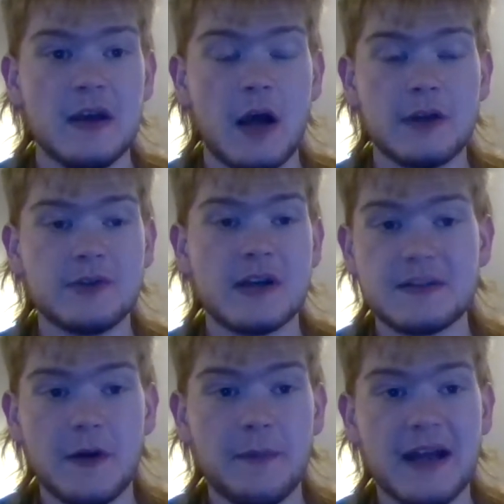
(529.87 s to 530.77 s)
Andres
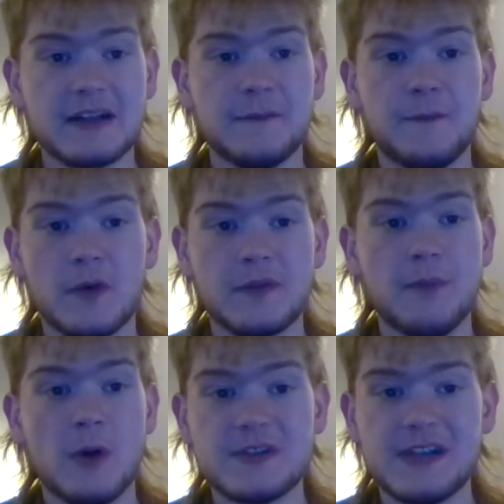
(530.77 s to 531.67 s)
fell back to fourth.
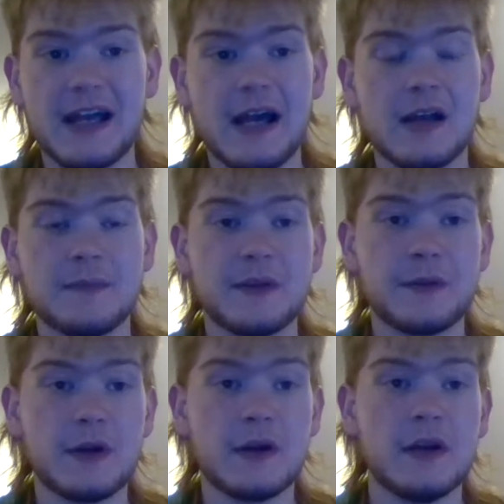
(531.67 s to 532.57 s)
Mosak got up to
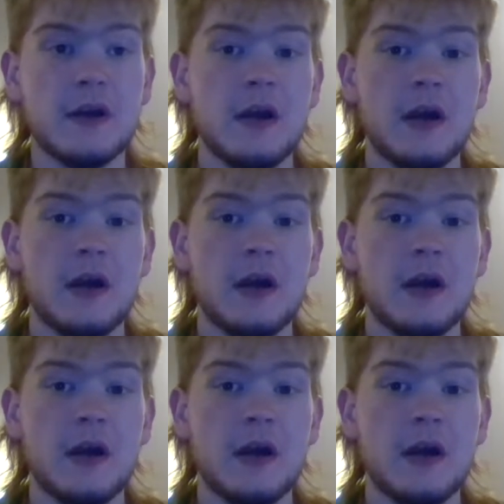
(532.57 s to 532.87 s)
third.